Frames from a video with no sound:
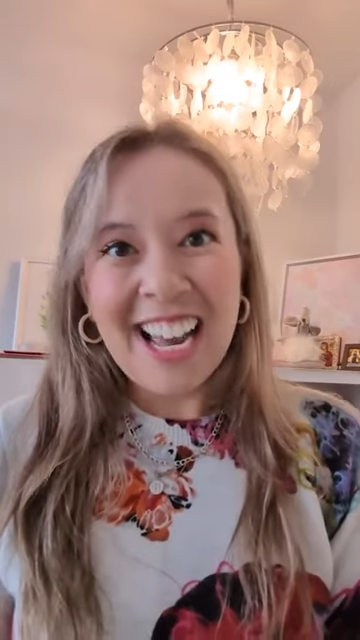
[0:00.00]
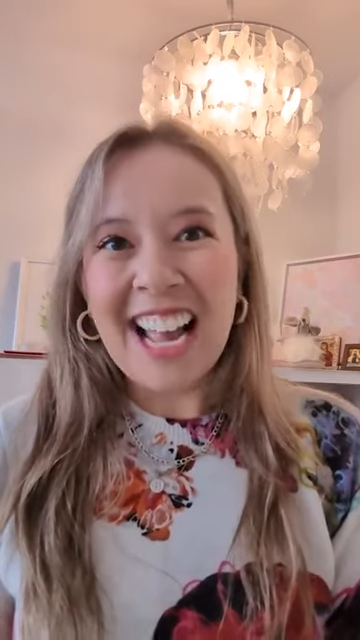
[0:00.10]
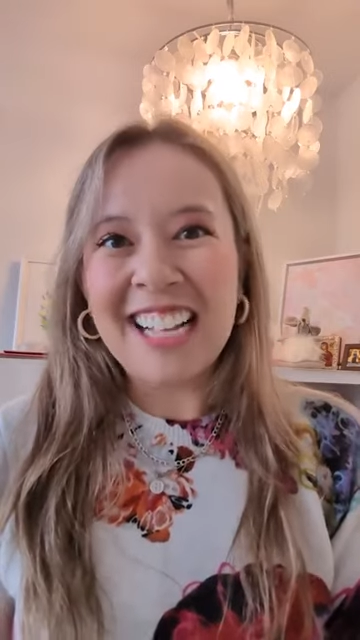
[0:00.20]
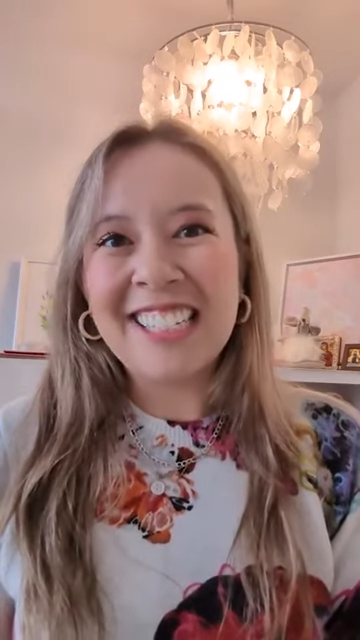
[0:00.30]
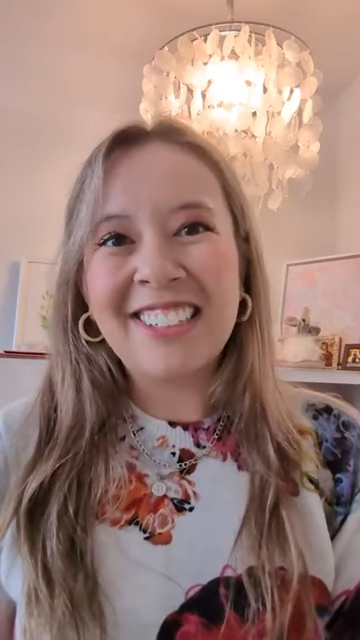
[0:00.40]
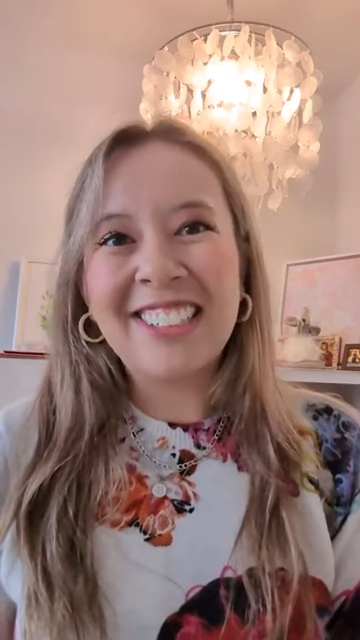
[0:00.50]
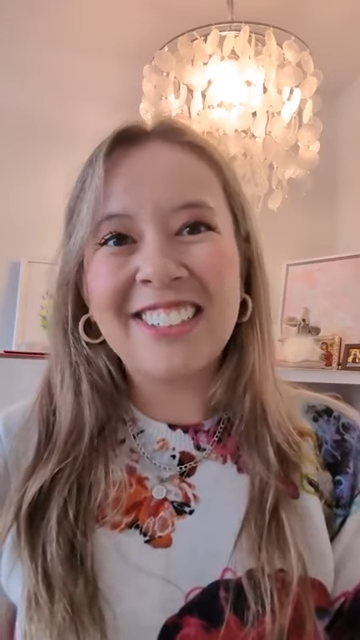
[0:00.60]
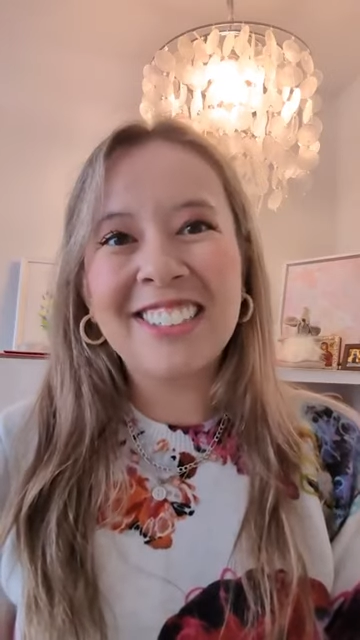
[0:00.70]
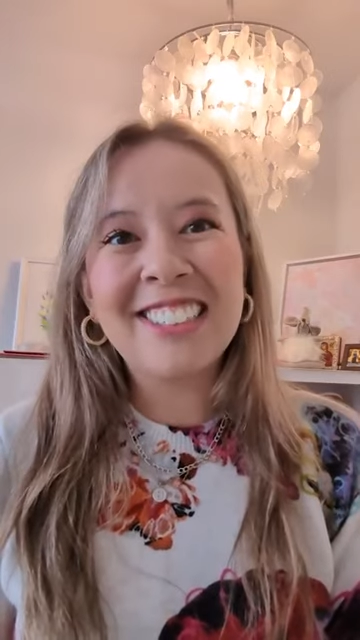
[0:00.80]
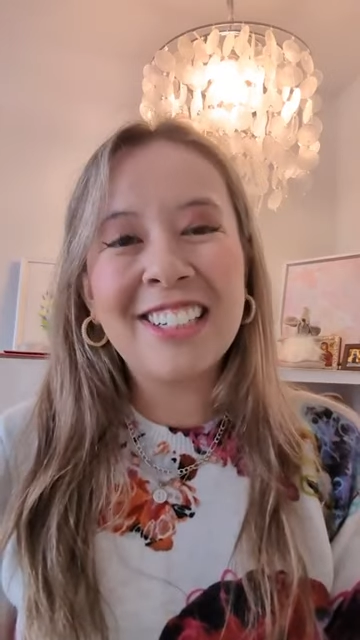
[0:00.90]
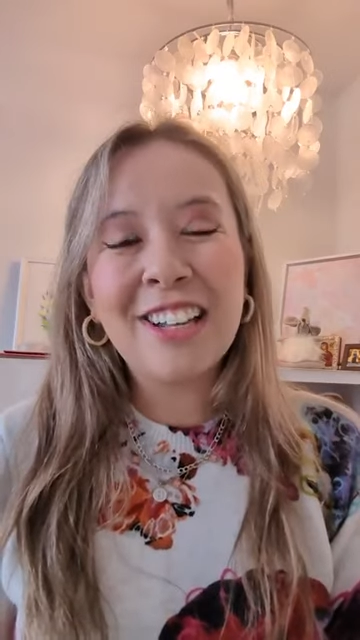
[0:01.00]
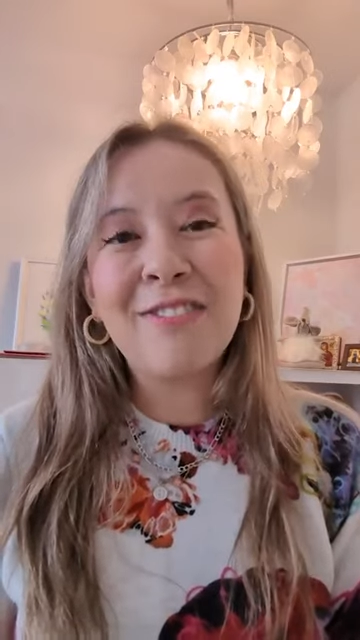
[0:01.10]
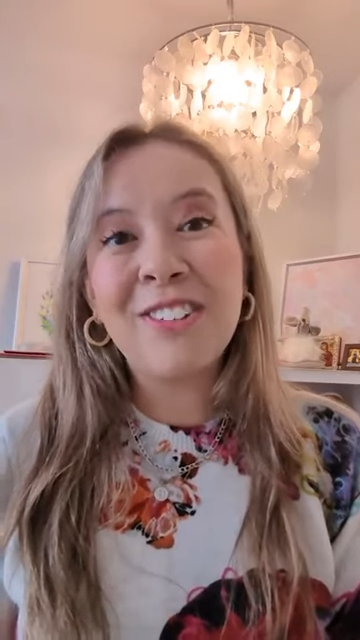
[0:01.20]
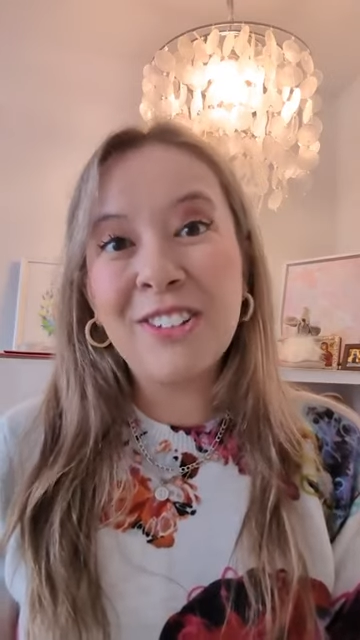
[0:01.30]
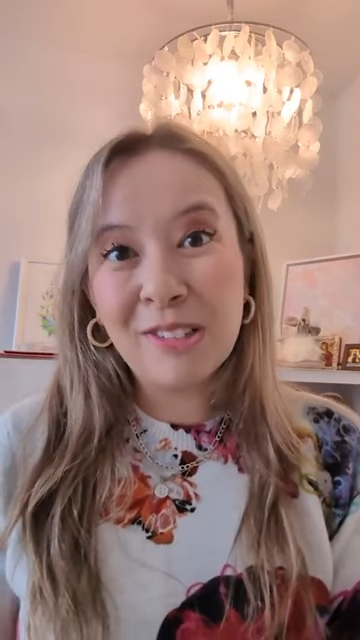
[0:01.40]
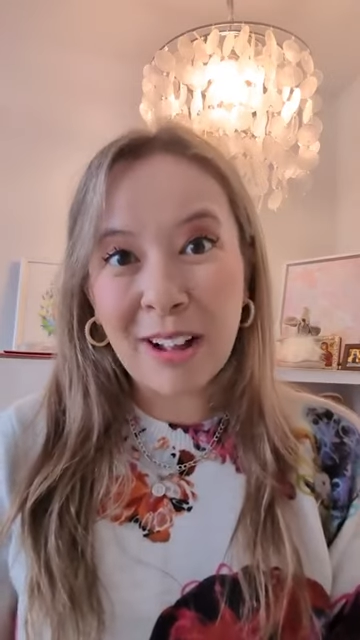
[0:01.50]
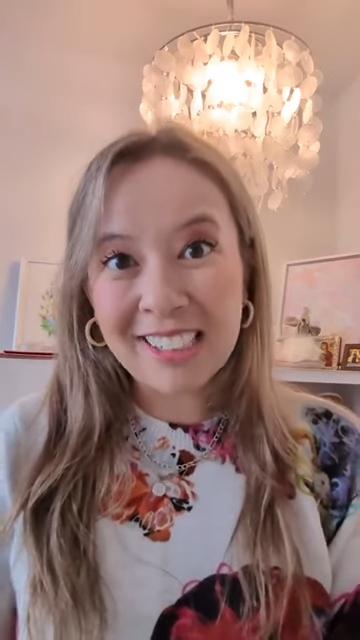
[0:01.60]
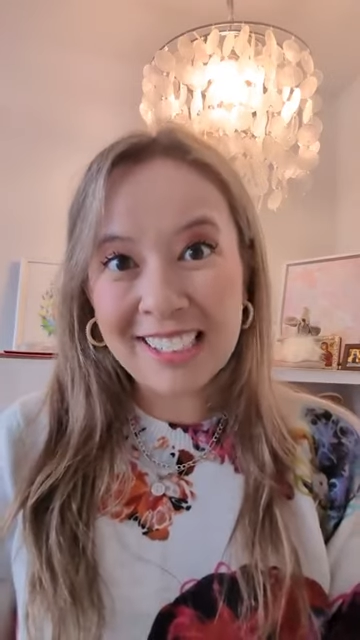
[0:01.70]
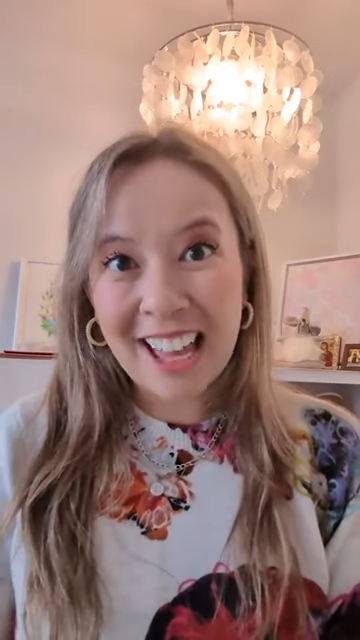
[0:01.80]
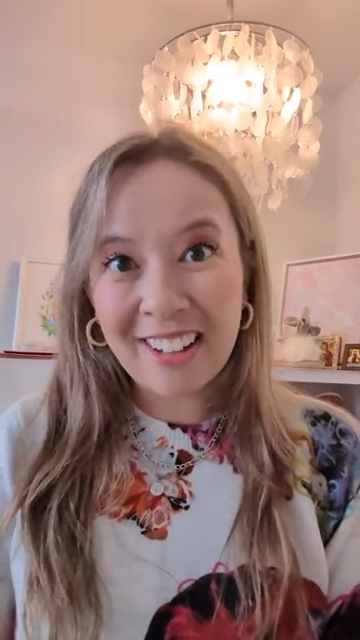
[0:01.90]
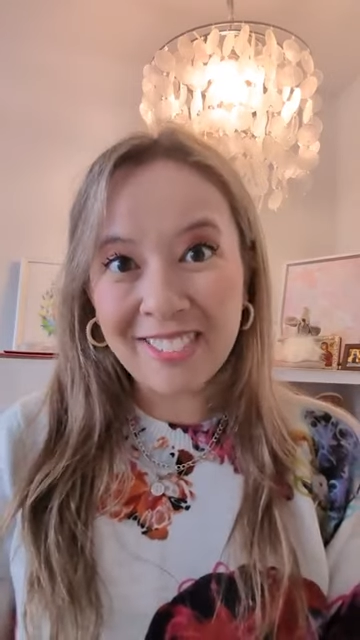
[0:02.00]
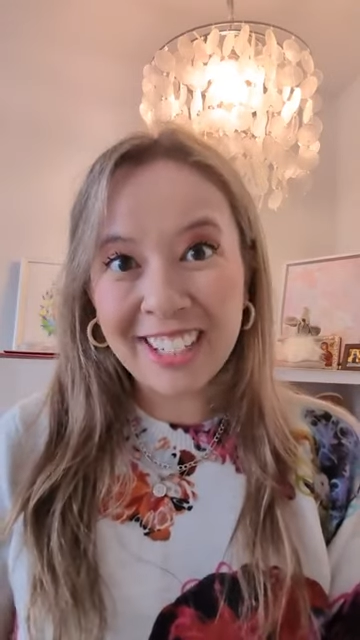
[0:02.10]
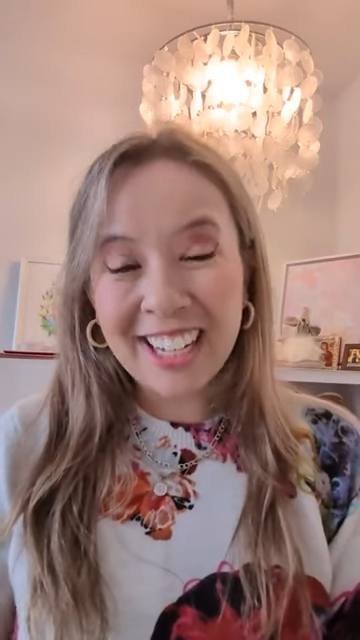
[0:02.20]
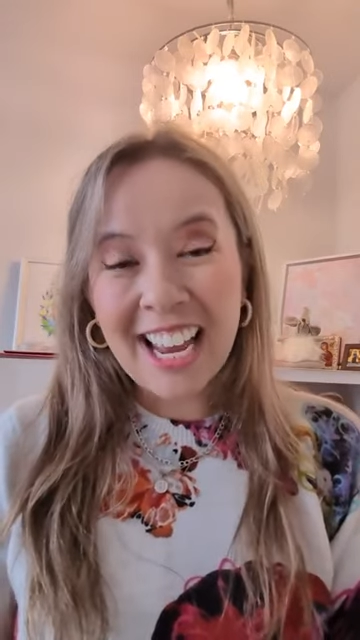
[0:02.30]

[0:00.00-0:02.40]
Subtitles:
And so there are still a few spots left,